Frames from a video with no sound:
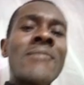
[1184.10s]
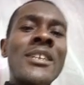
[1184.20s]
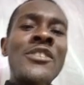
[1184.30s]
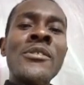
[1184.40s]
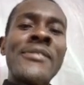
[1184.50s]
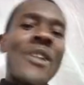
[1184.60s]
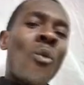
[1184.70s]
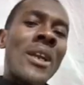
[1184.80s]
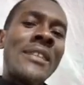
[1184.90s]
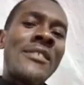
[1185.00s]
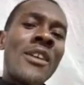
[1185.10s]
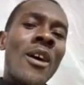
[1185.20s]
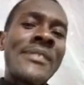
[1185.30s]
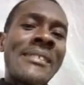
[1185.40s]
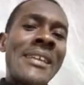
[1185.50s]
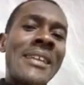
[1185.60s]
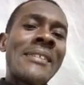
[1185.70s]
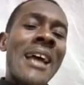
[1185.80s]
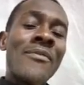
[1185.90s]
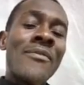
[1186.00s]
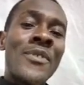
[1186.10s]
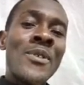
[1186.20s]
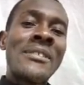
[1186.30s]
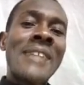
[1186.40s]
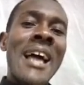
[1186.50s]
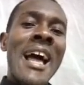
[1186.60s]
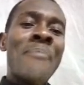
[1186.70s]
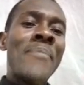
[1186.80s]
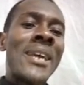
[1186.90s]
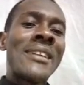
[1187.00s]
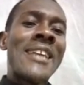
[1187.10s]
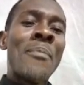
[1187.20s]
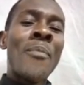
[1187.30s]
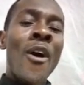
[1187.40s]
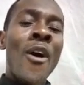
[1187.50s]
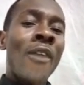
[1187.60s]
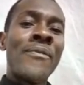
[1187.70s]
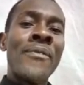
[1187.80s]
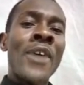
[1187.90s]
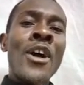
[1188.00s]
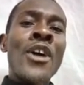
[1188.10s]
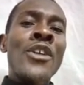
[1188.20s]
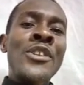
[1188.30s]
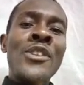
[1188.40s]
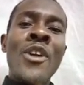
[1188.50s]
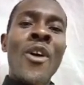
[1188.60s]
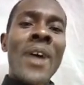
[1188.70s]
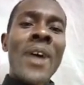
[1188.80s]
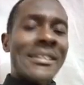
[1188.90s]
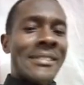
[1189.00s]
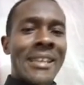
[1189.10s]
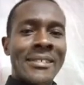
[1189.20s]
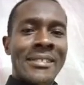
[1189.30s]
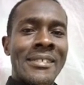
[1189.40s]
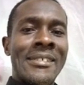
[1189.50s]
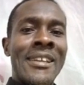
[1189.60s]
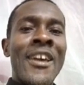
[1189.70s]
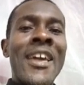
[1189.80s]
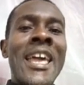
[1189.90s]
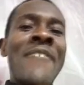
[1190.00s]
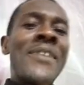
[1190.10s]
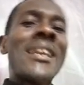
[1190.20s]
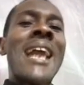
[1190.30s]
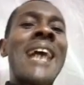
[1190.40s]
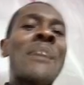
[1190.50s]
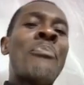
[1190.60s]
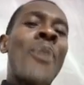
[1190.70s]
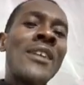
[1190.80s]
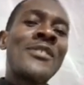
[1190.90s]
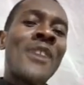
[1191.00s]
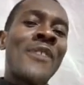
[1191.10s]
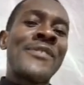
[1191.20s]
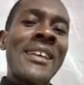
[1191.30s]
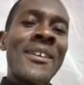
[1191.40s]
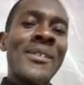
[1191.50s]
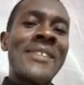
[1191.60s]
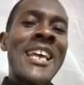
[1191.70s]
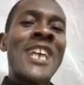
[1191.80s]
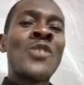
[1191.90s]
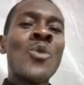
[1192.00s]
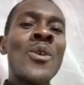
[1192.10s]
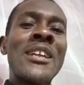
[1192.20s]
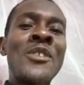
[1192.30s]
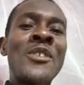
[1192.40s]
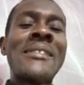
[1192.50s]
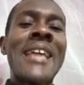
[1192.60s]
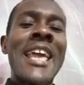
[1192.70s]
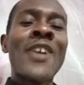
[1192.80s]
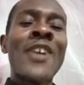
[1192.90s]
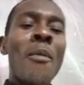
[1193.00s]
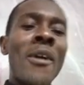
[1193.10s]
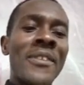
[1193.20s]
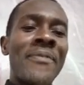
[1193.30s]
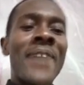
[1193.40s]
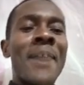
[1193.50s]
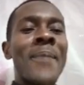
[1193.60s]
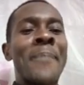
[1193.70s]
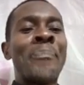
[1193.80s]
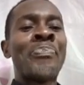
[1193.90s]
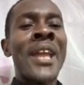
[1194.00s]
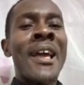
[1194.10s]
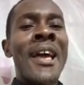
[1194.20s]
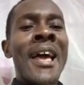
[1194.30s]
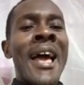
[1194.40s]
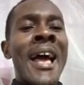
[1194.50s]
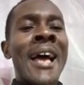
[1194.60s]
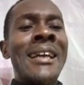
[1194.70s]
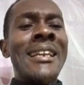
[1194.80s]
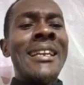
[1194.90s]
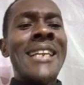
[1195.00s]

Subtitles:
no essence. Even at the point of sales, it will reduce the income of the farmer. Now let's go a little bit into the stem